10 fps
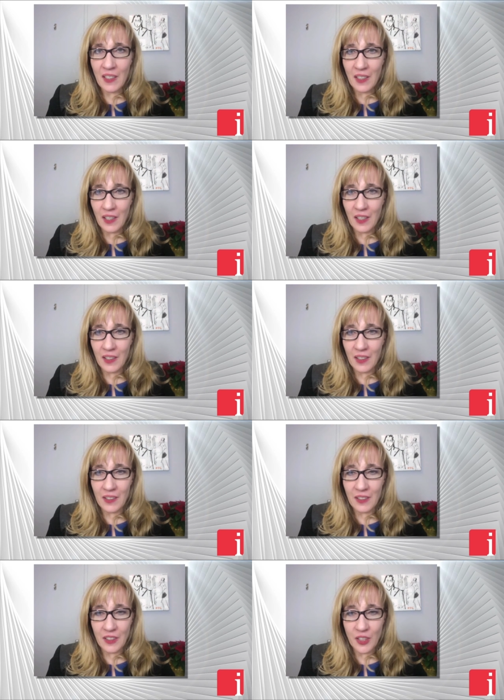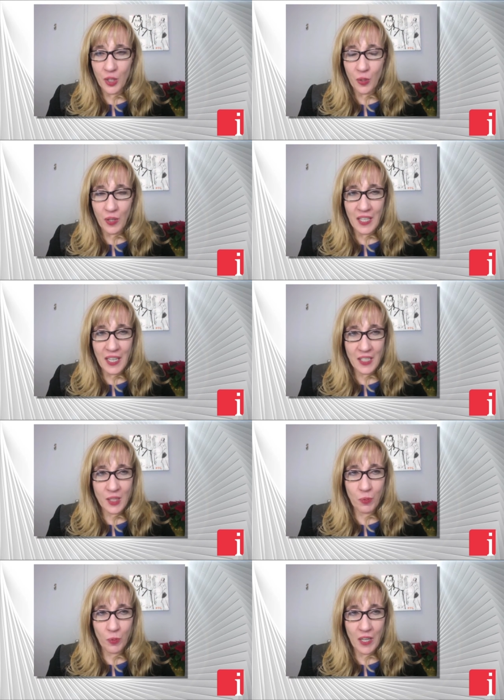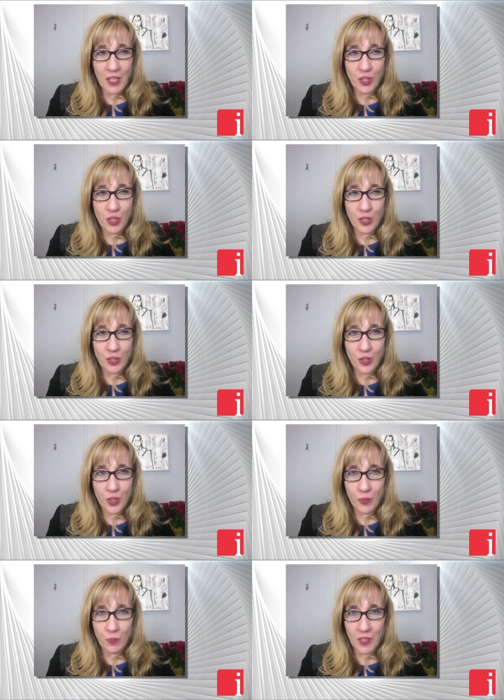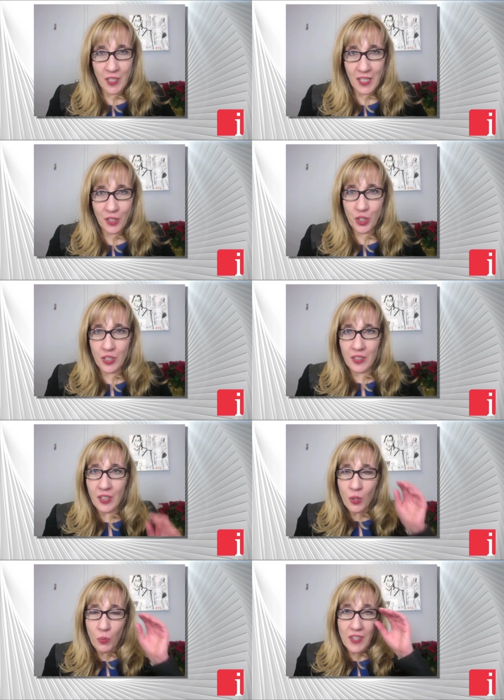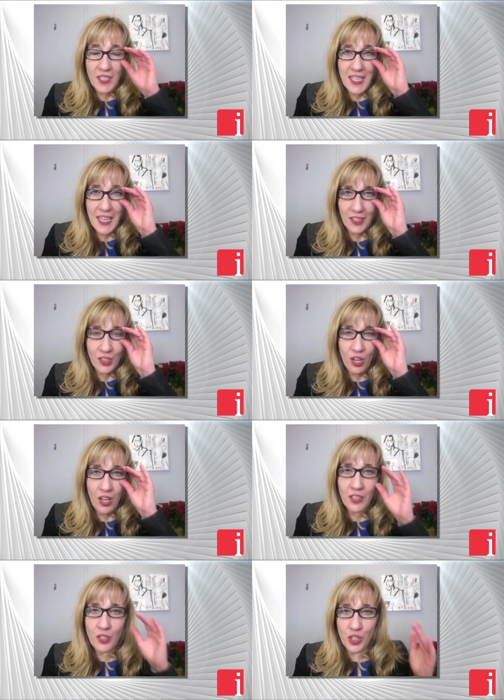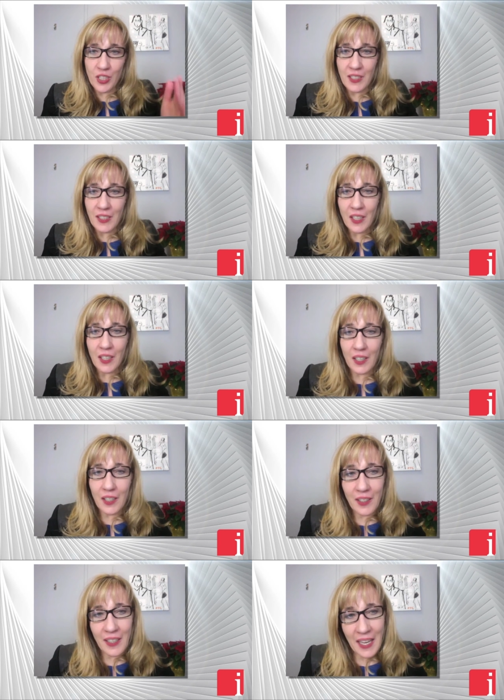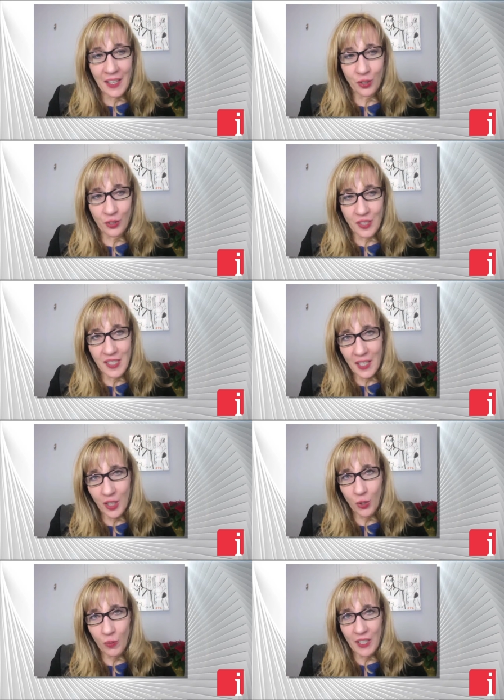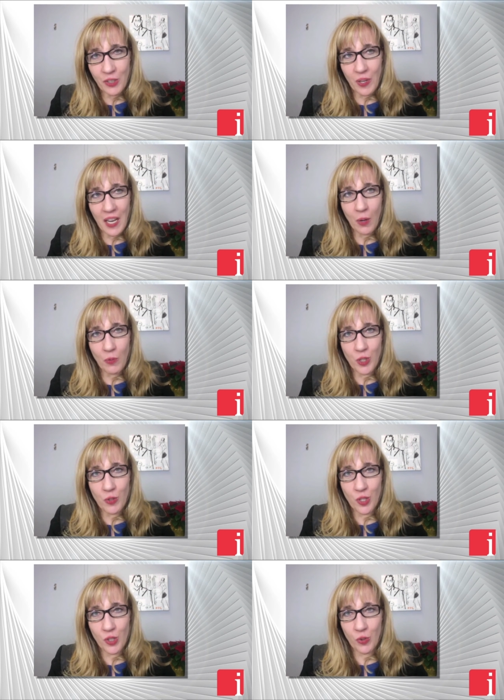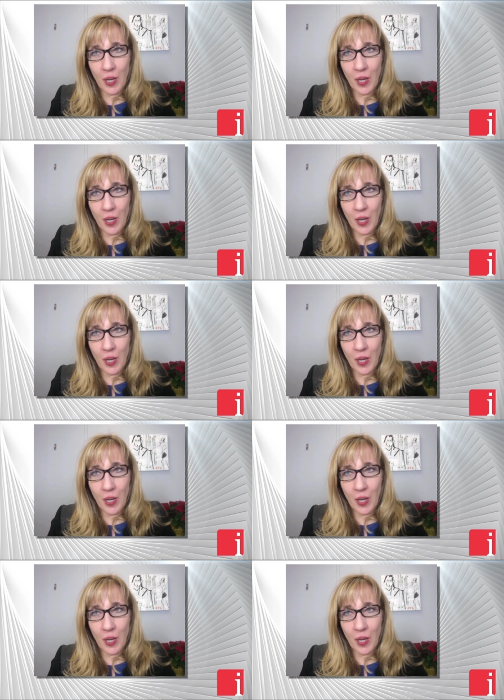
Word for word: uh, you know, an exploration to production with a technology uh, angle. Is that correct, or how would you describe